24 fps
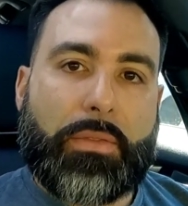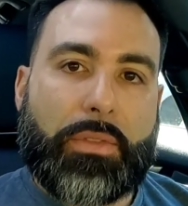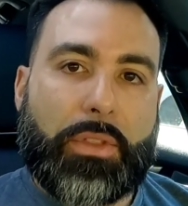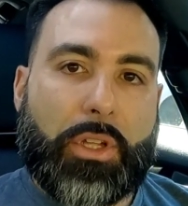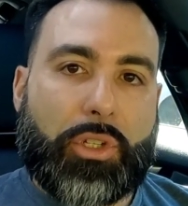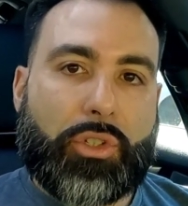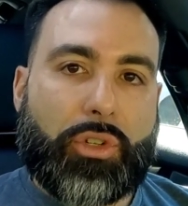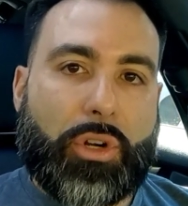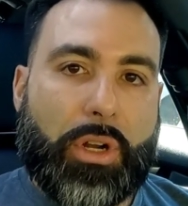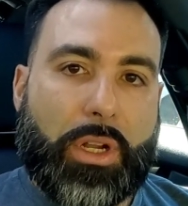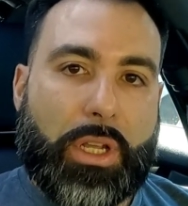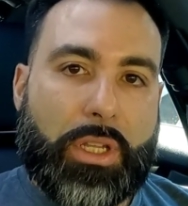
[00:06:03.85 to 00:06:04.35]

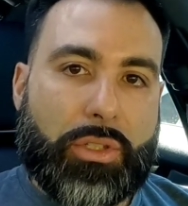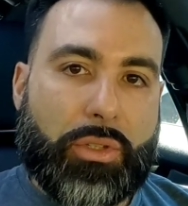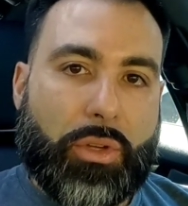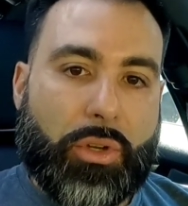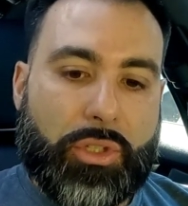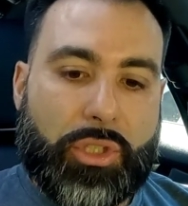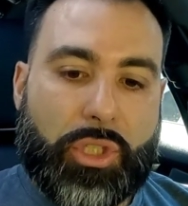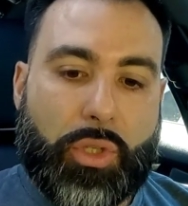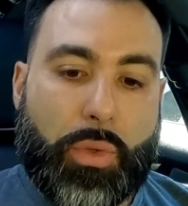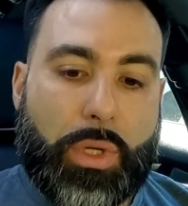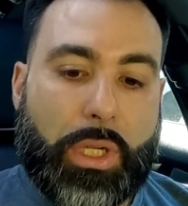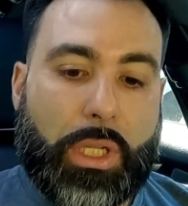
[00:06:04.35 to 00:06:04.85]
The trunk is
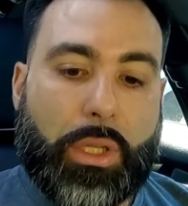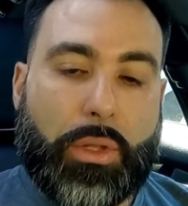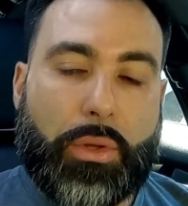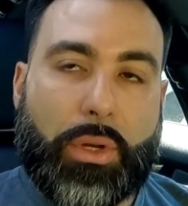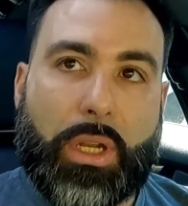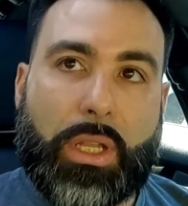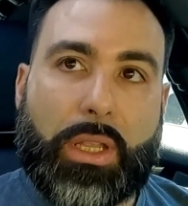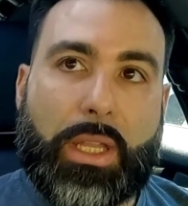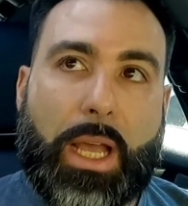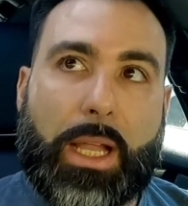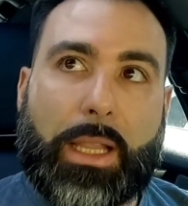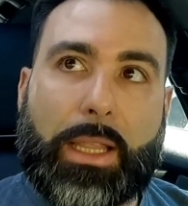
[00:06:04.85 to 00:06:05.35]
also
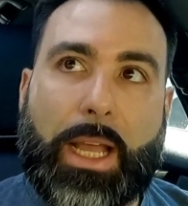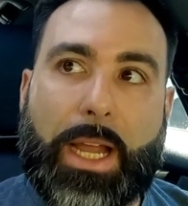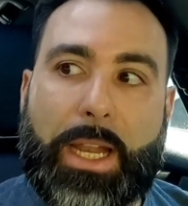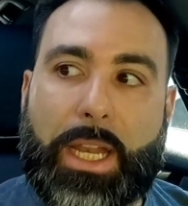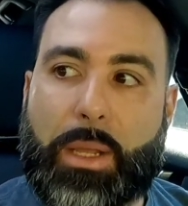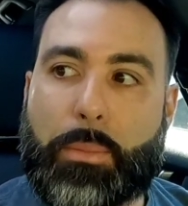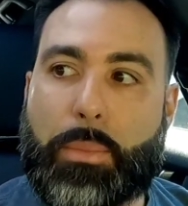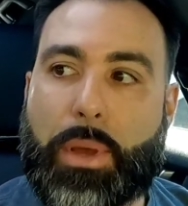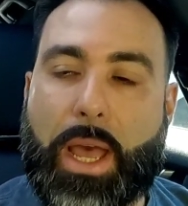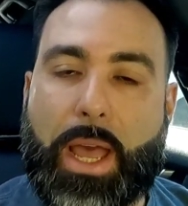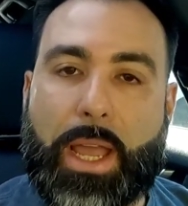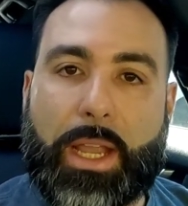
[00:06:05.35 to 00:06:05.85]
included in that
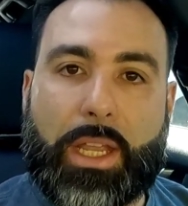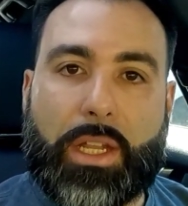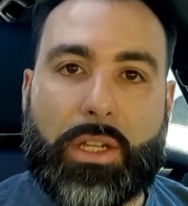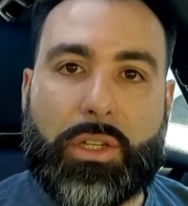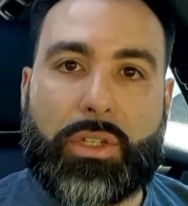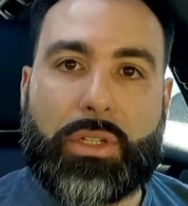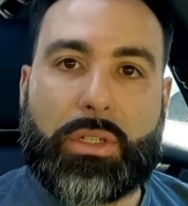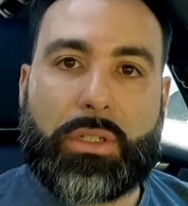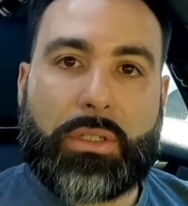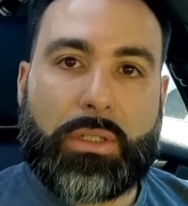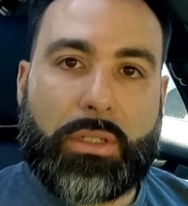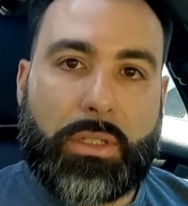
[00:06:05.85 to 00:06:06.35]
lighting
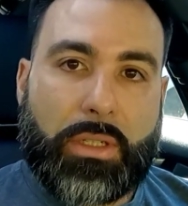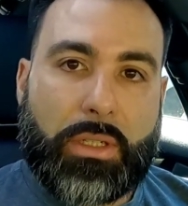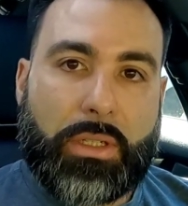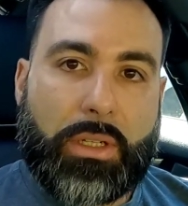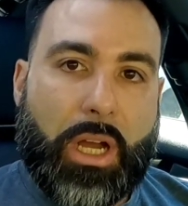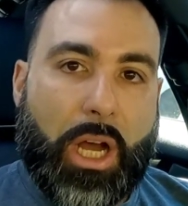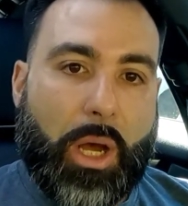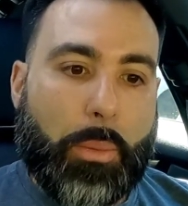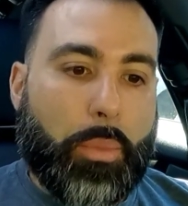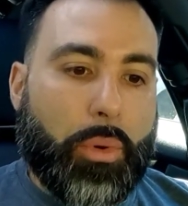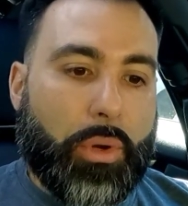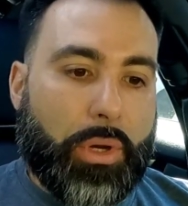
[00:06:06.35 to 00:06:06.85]
package.
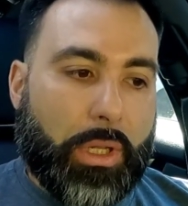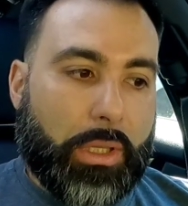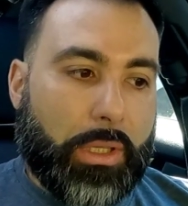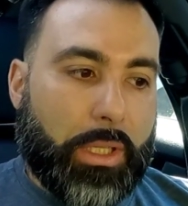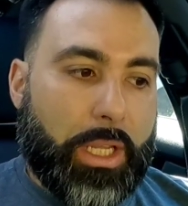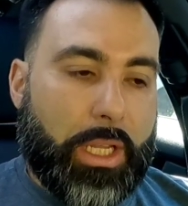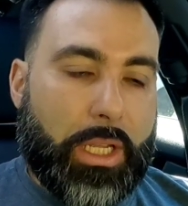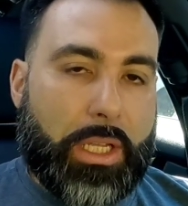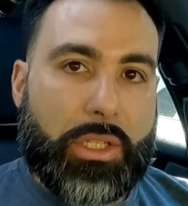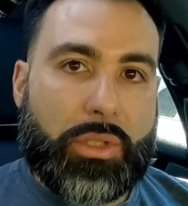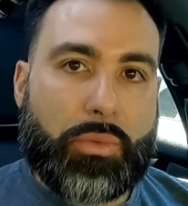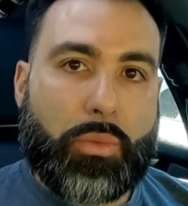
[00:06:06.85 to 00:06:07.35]
I'll put a
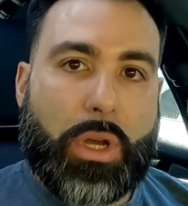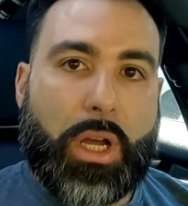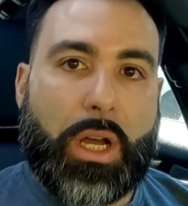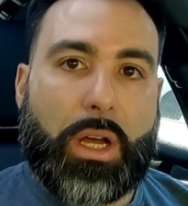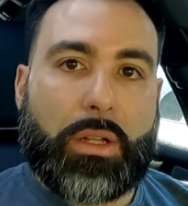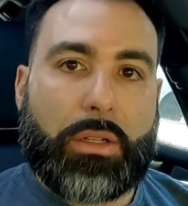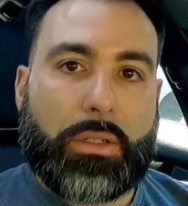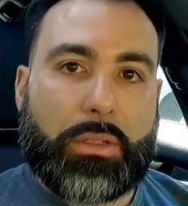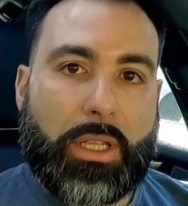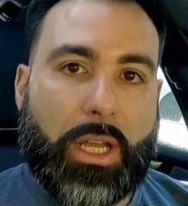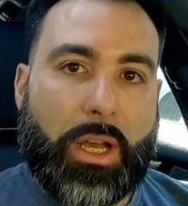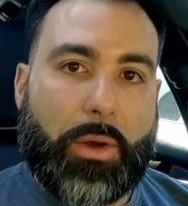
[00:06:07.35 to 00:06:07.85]
link as
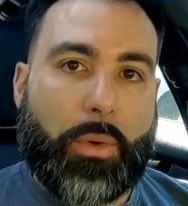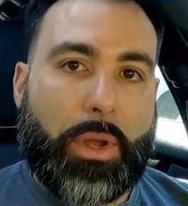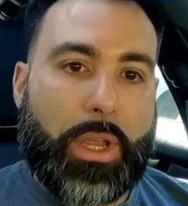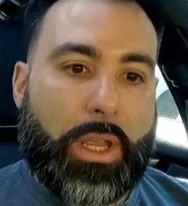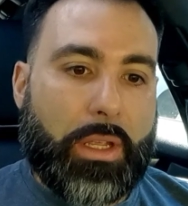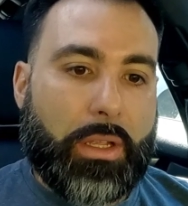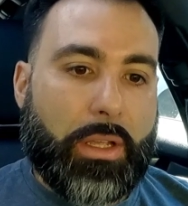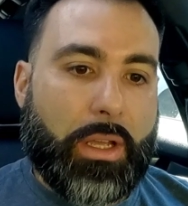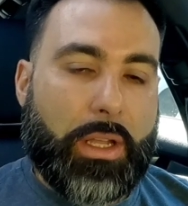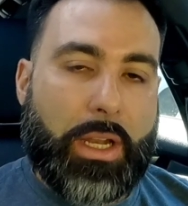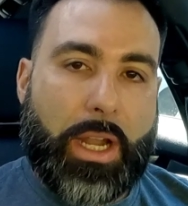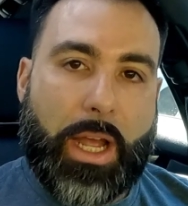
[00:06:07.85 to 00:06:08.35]
well. That
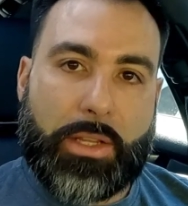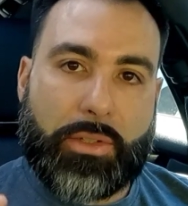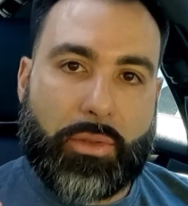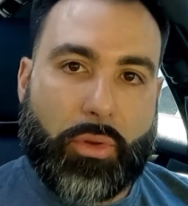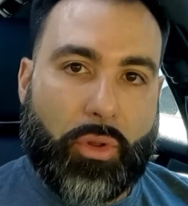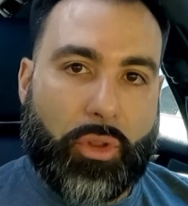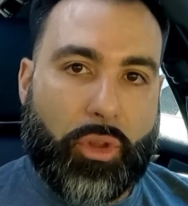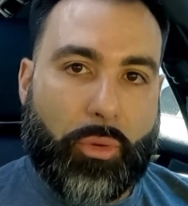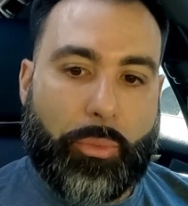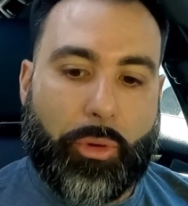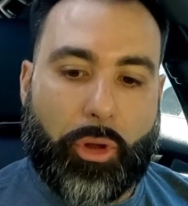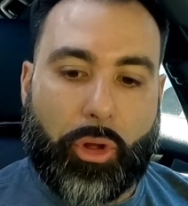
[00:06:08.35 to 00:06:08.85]
way it has
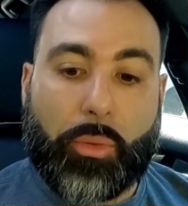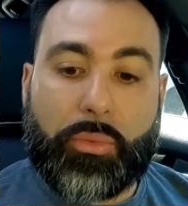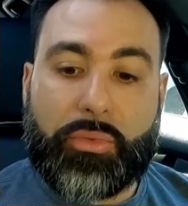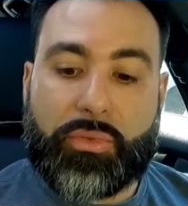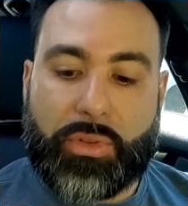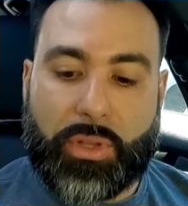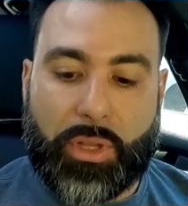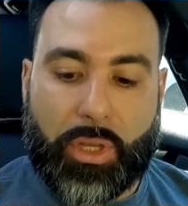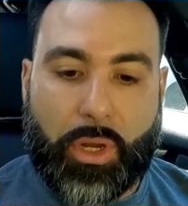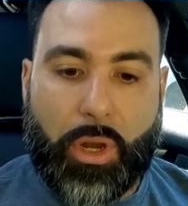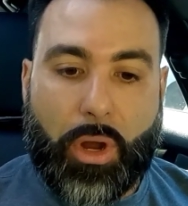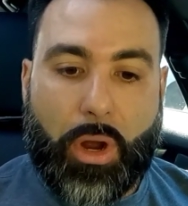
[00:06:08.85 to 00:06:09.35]
all the bulbs
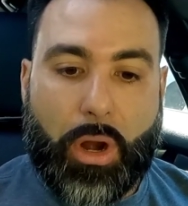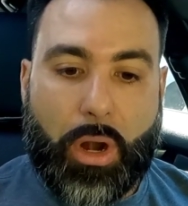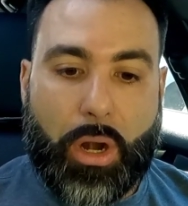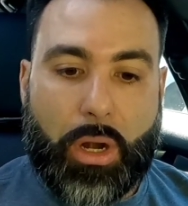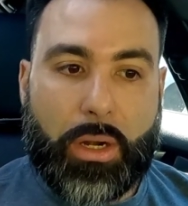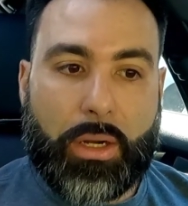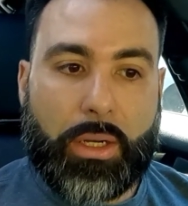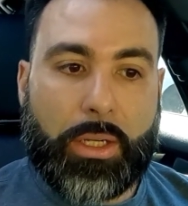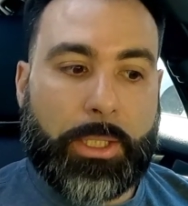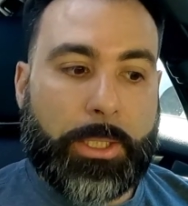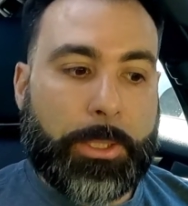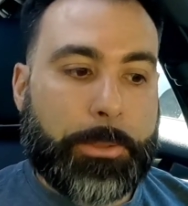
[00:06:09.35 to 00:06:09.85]
for the car.